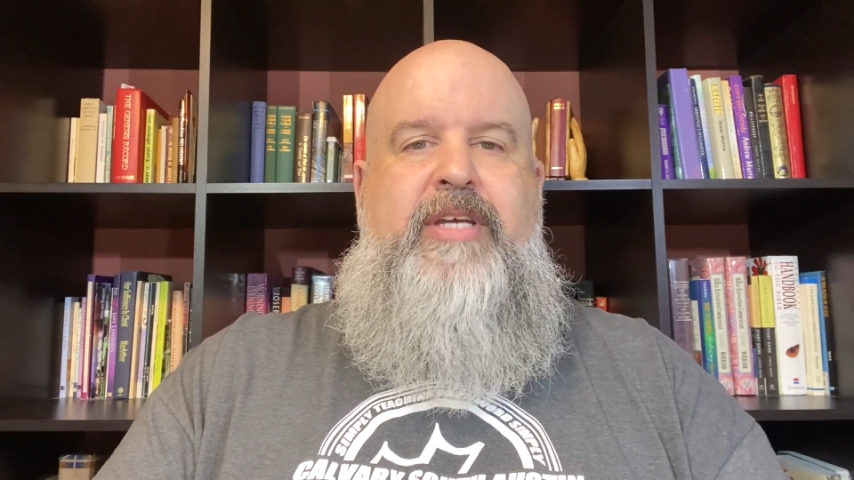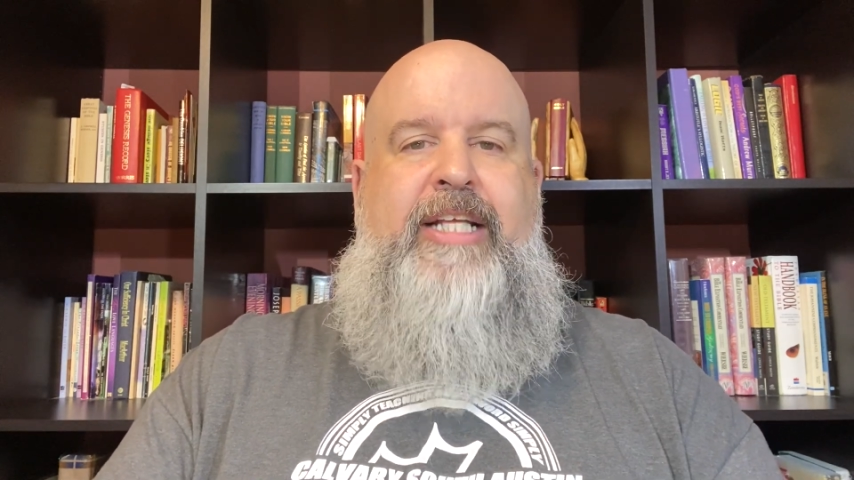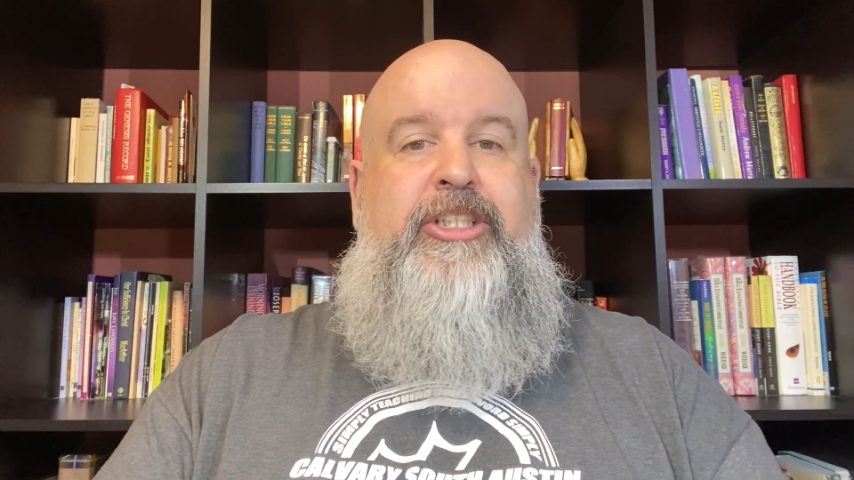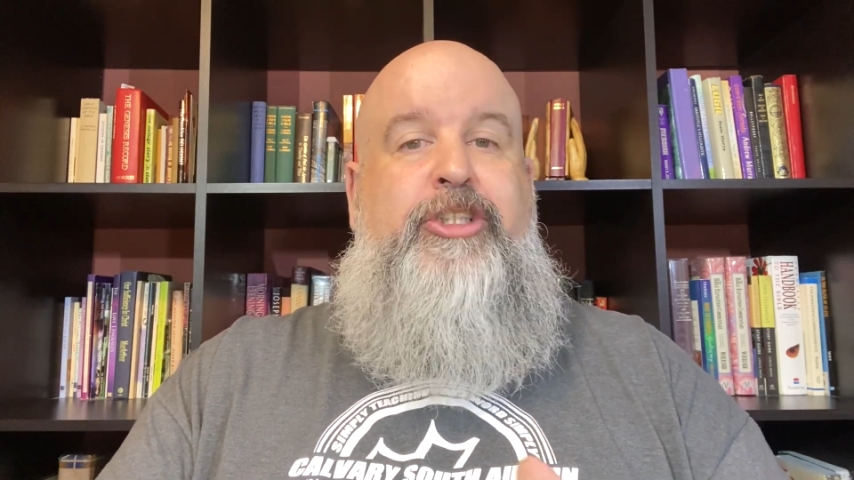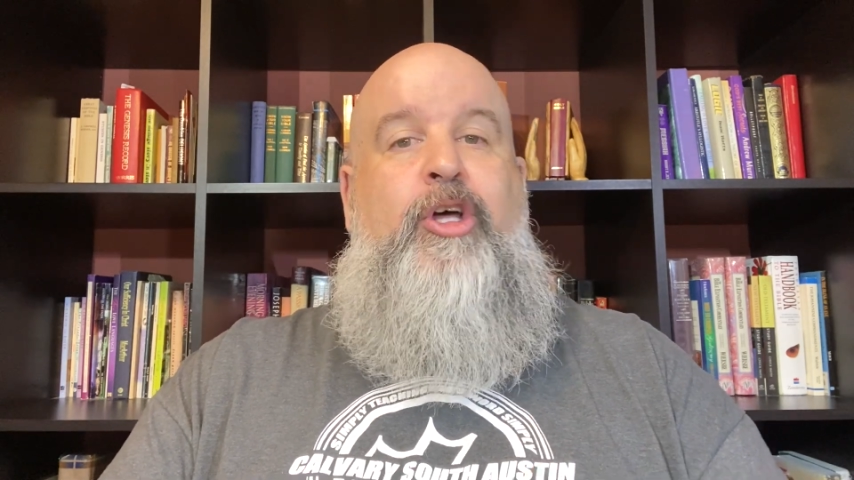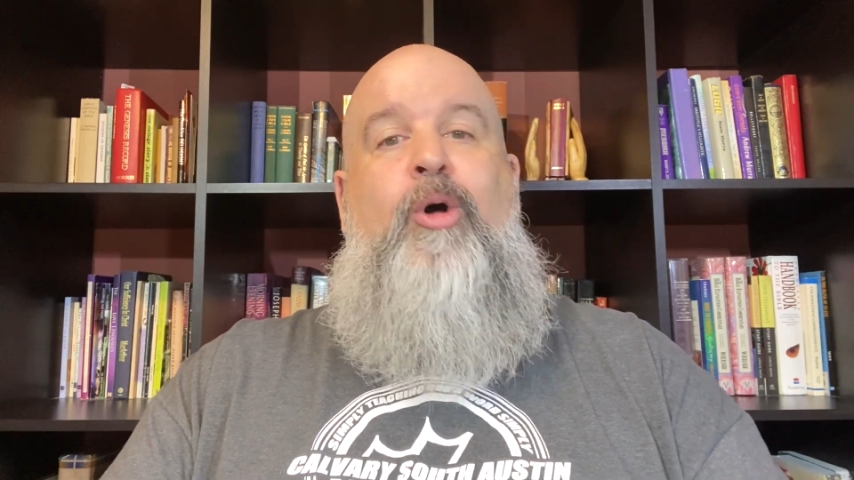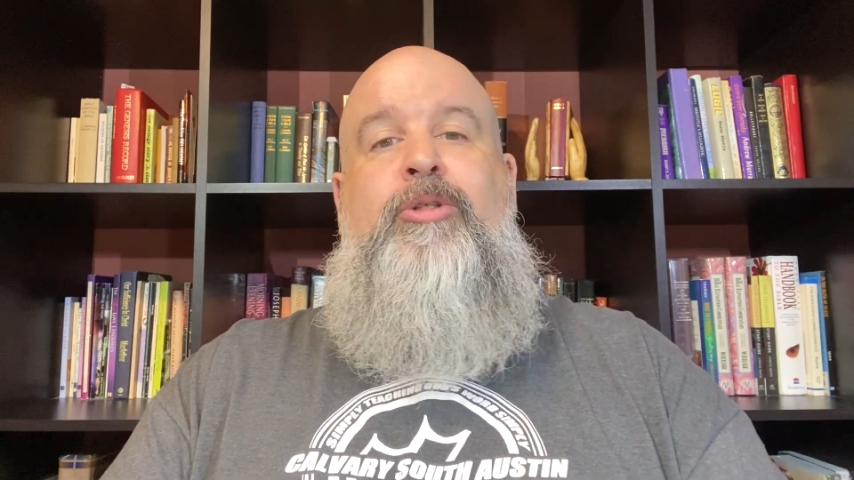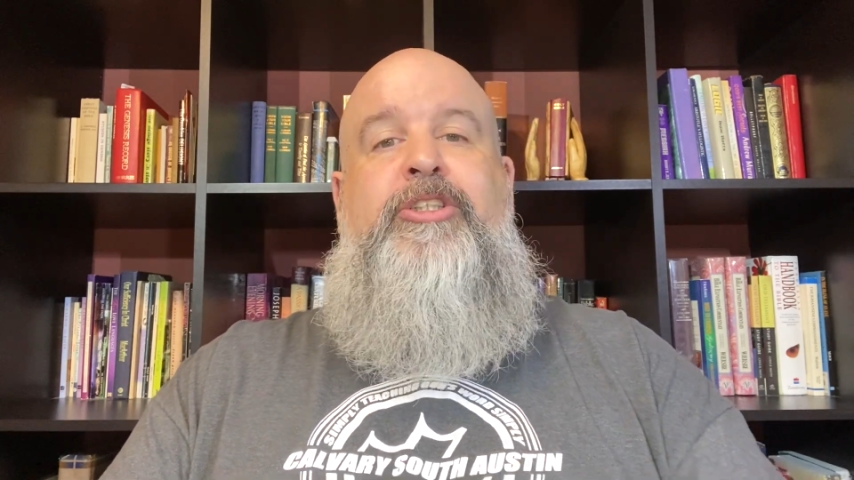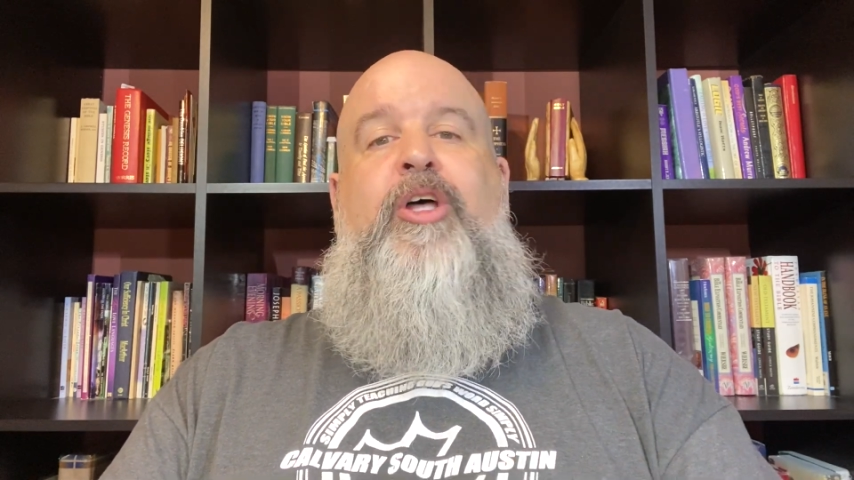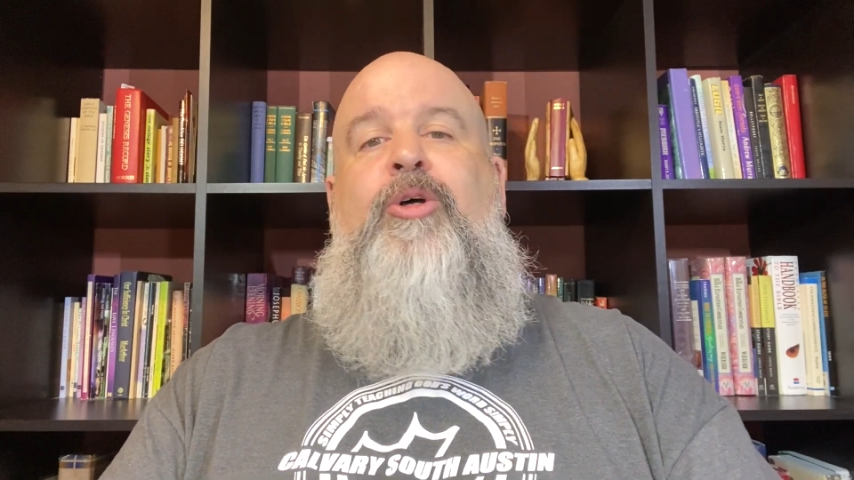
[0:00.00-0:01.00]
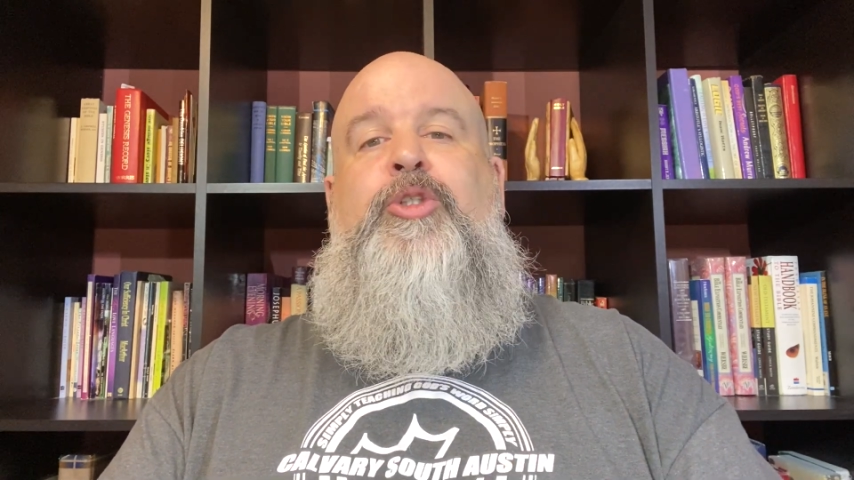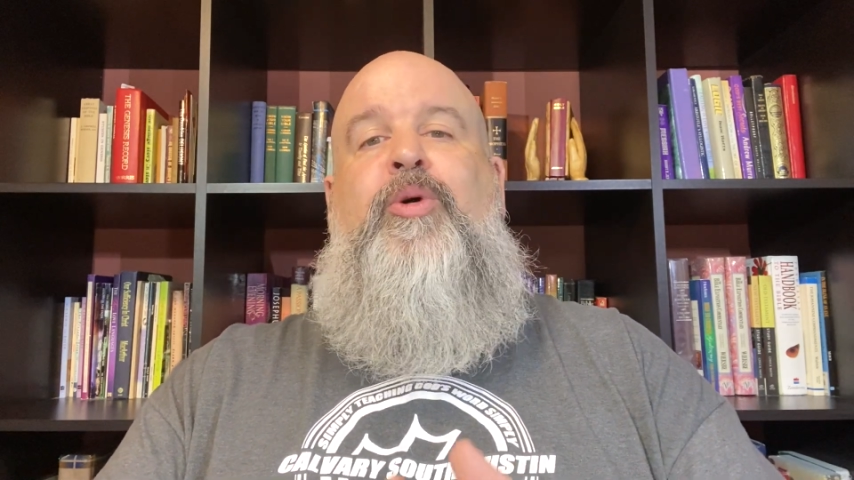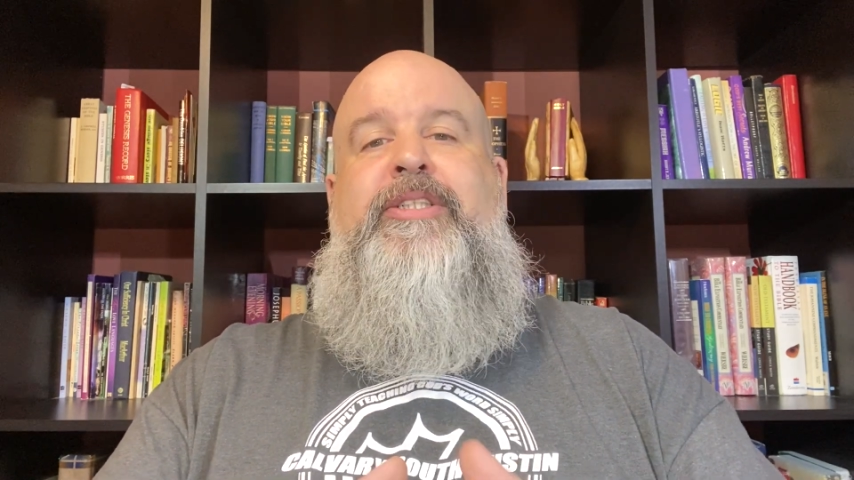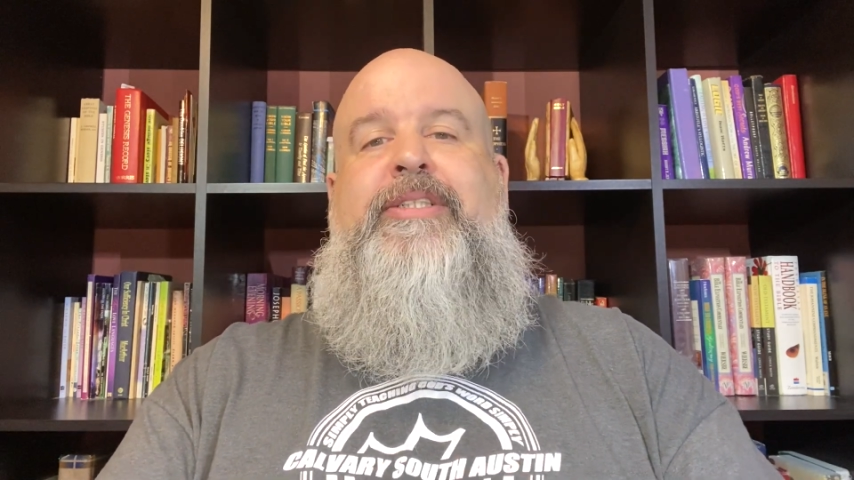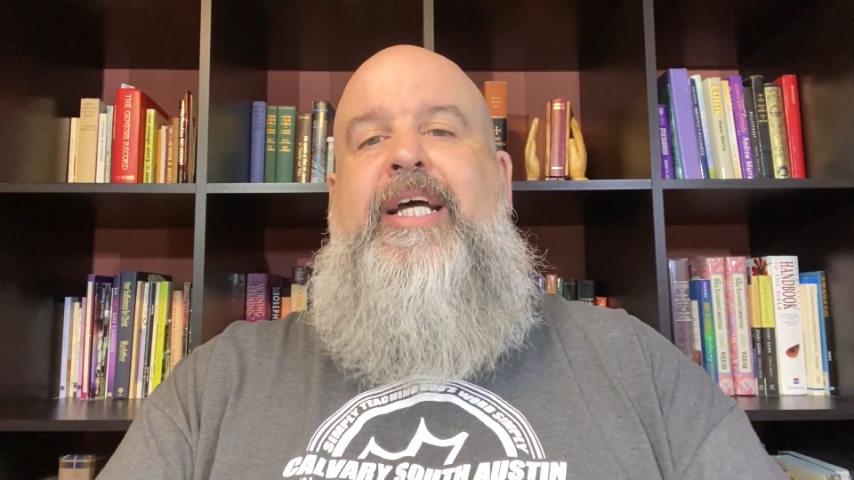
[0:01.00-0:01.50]
and stones those who
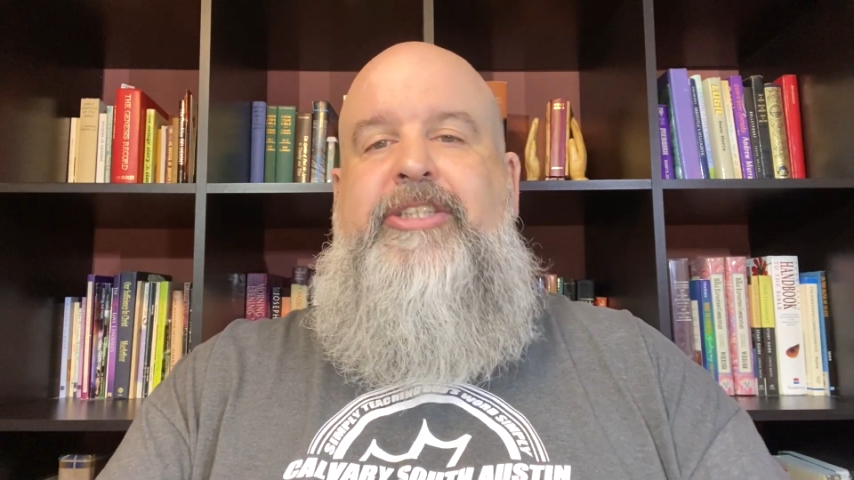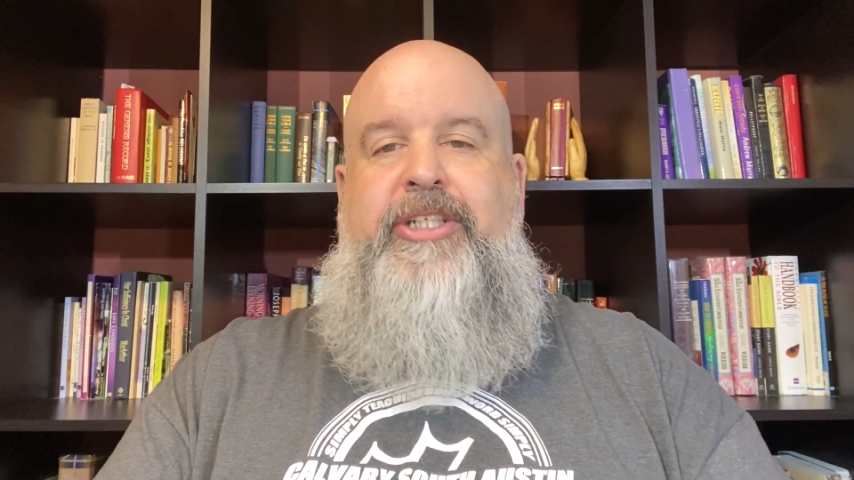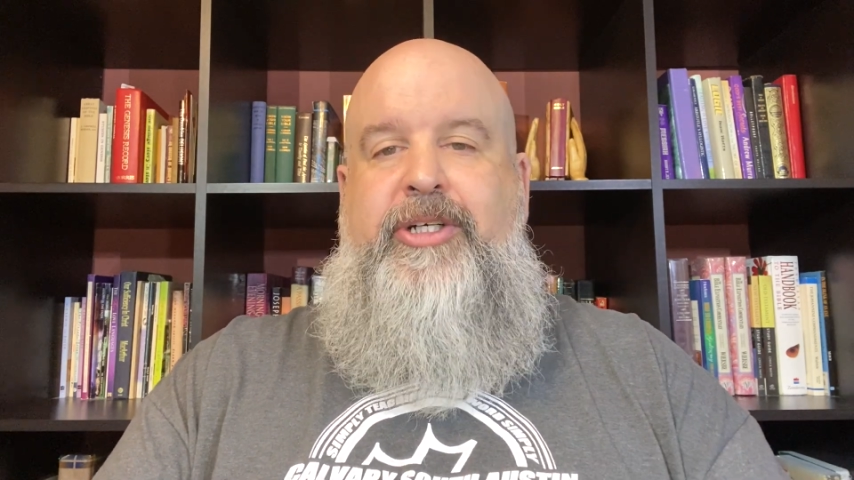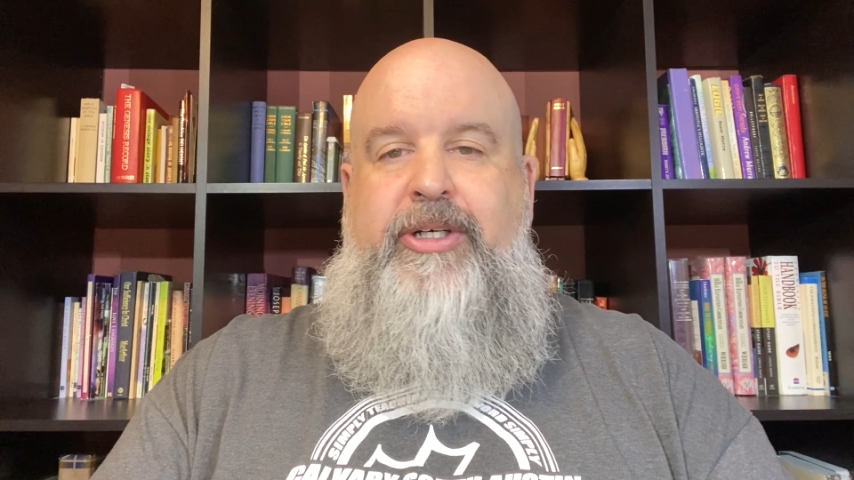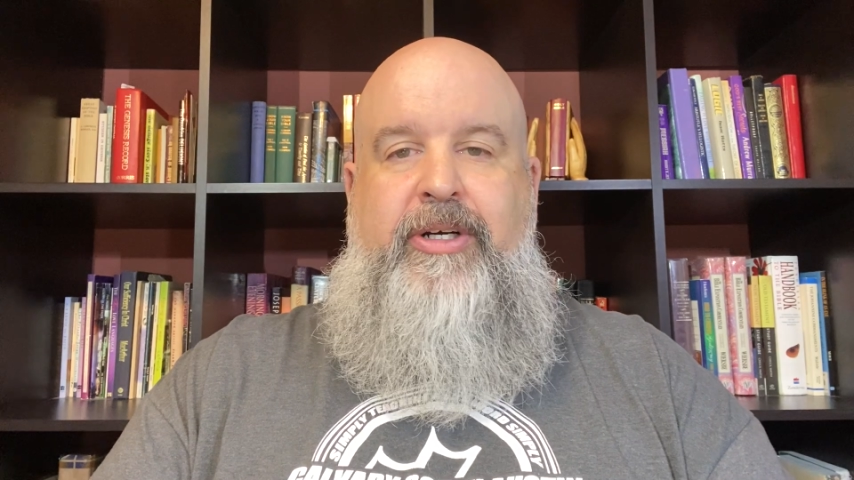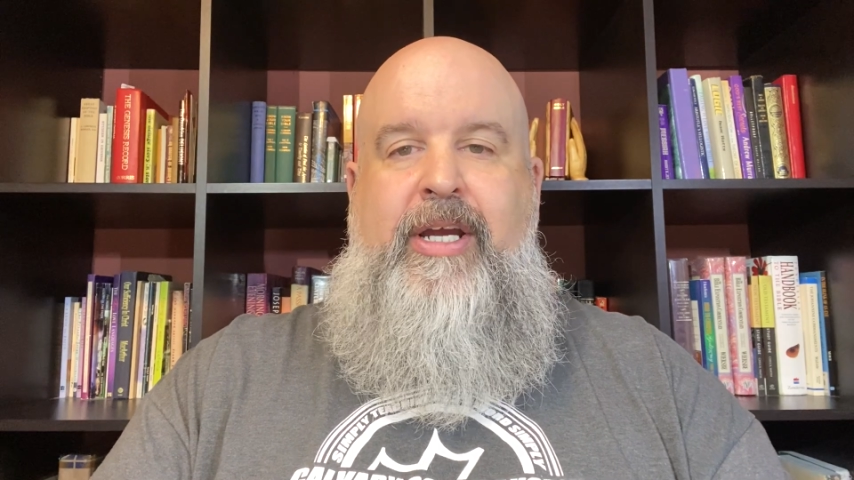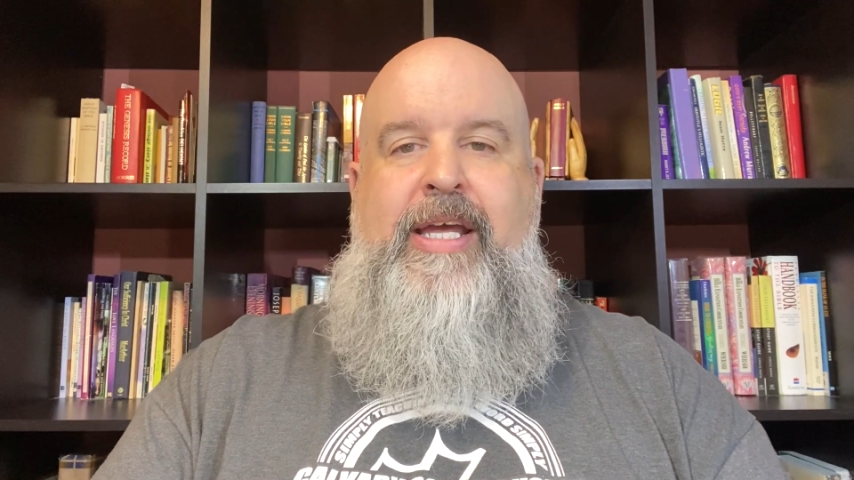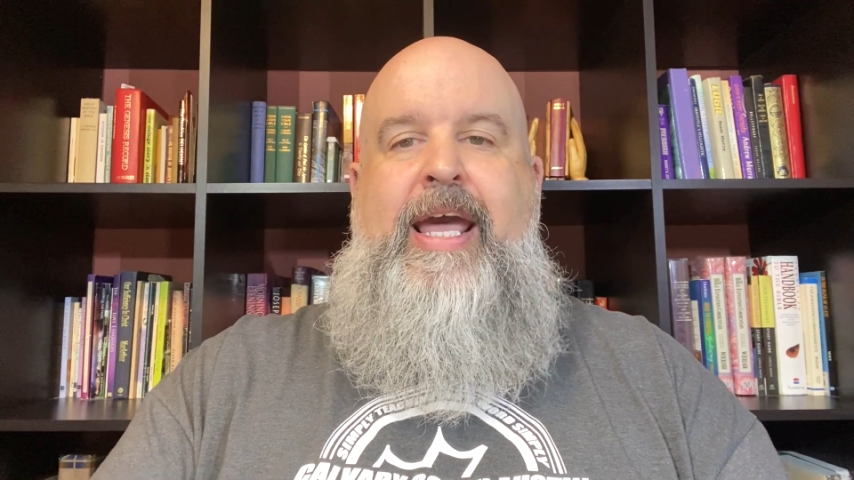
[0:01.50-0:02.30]
are sent to her,